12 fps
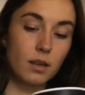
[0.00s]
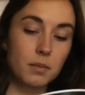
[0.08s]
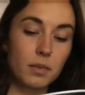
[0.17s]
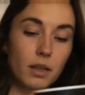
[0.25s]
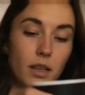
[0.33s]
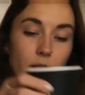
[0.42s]

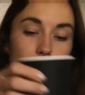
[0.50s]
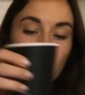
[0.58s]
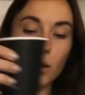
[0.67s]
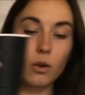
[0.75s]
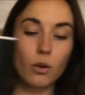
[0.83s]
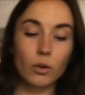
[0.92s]
I'm going to leave my
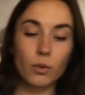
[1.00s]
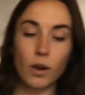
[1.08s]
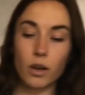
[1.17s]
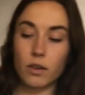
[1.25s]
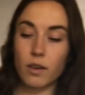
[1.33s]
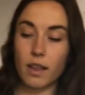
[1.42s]
cold
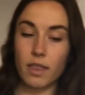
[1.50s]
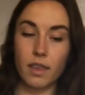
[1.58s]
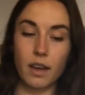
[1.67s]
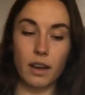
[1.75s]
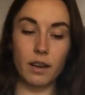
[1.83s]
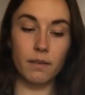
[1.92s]
water right
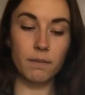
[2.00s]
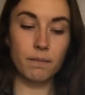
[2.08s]
there.